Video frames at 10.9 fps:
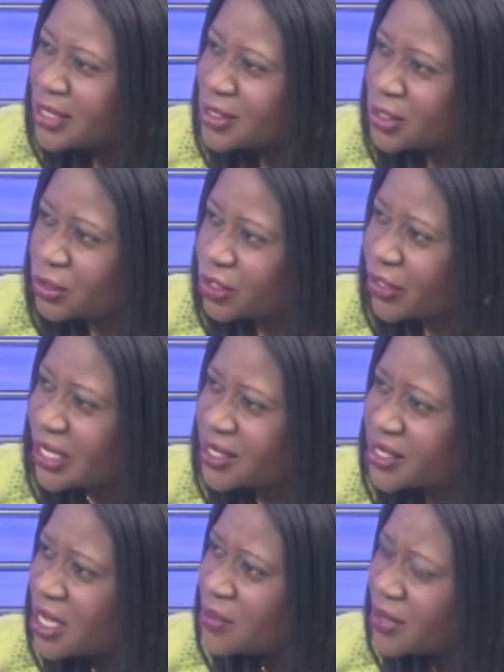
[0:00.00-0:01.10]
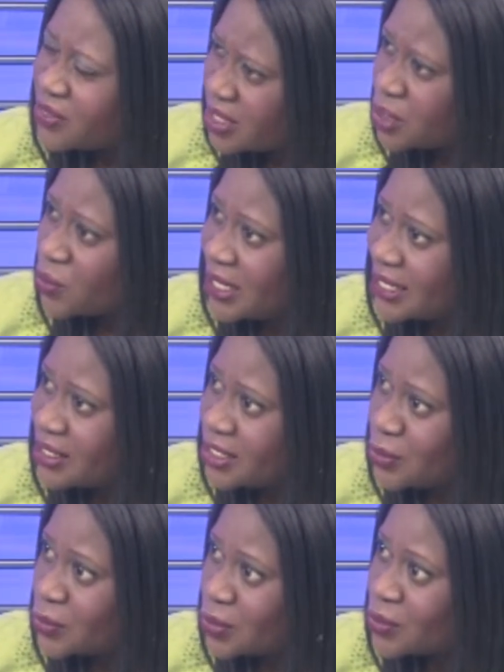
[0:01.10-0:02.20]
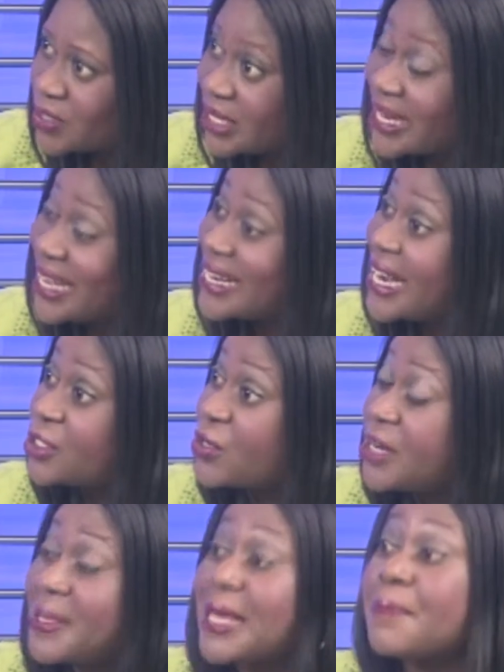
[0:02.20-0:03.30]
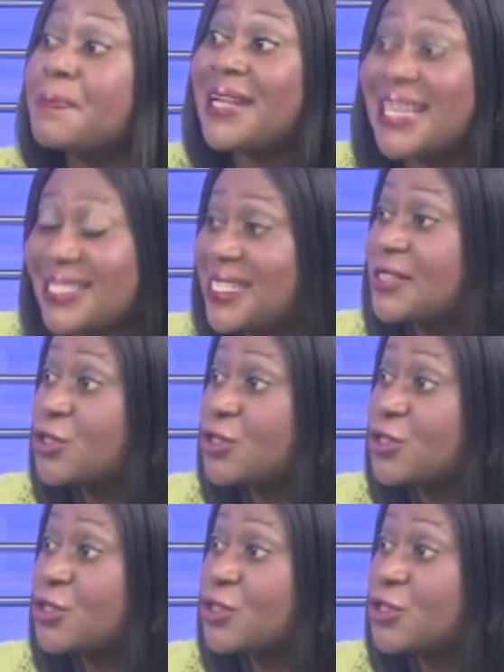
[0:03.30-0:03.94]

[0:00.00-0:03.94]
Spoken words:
and such things. But this will let the youths know that they can actually be a blessing